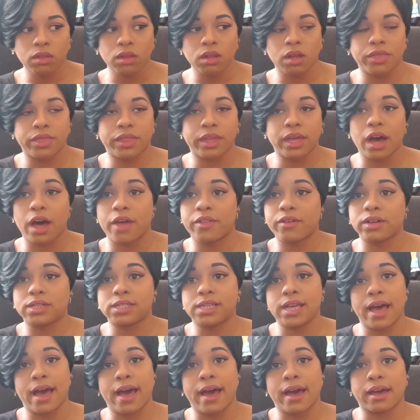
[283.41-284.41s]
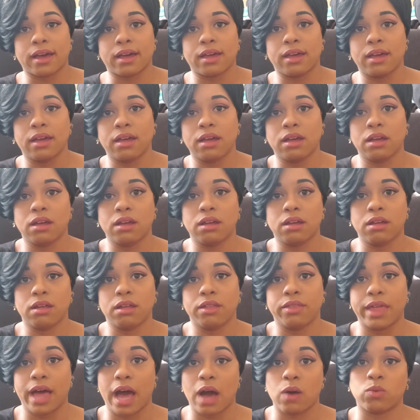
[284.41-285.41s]
the other tech
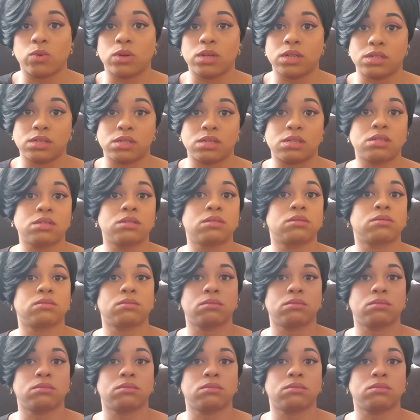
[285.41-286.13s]
that was